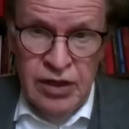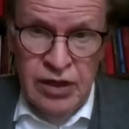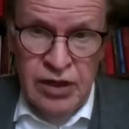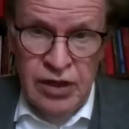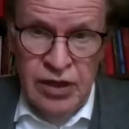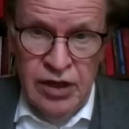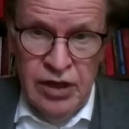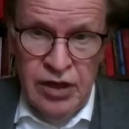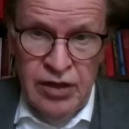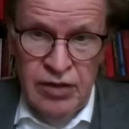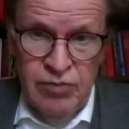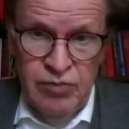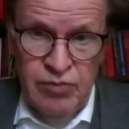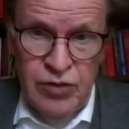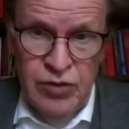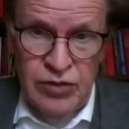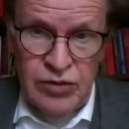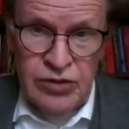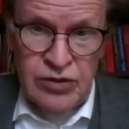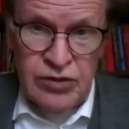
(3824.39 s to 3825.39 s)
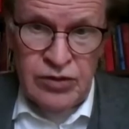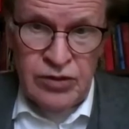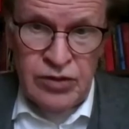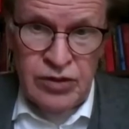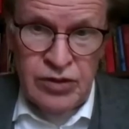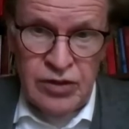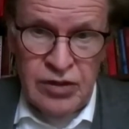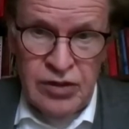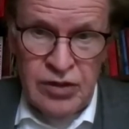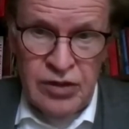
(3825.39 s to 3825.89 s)
But
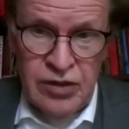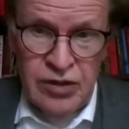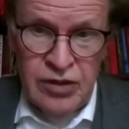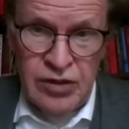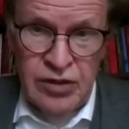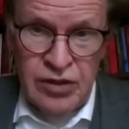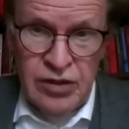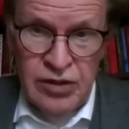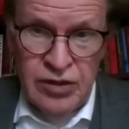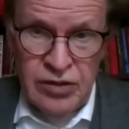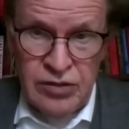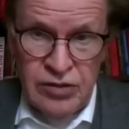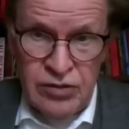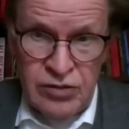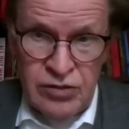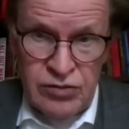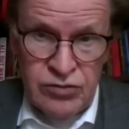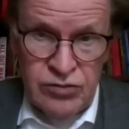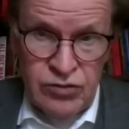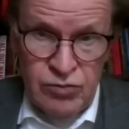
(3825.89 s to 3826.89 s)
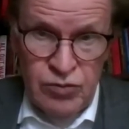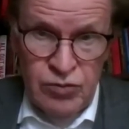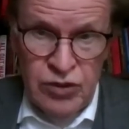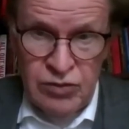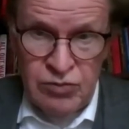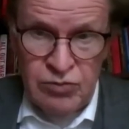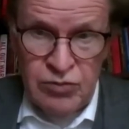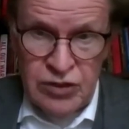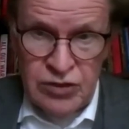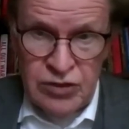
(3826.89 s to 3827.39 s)
the Truman
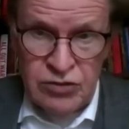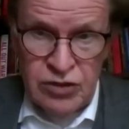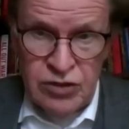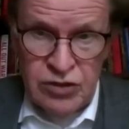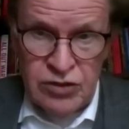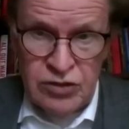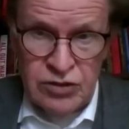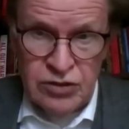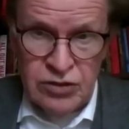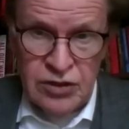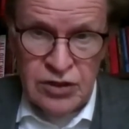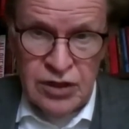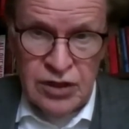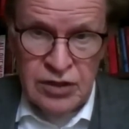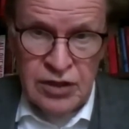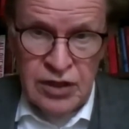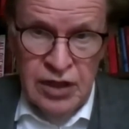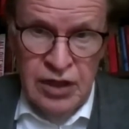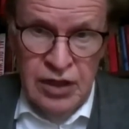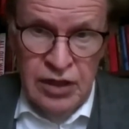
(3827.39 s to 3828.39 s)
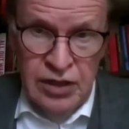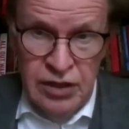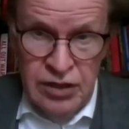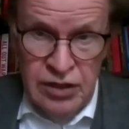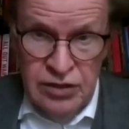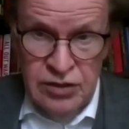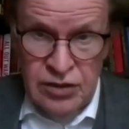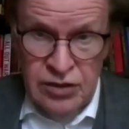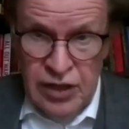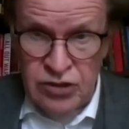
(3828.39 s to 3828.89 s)
administration says
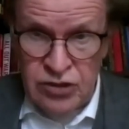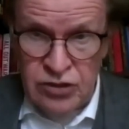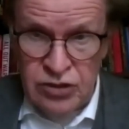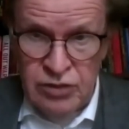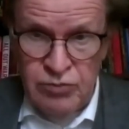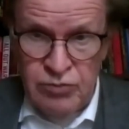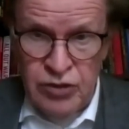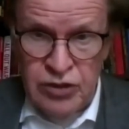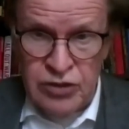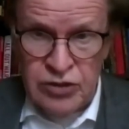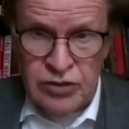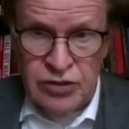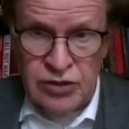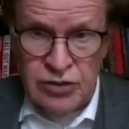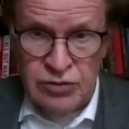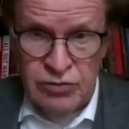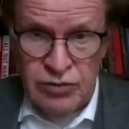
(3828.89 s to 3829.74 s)
it's a national emergency.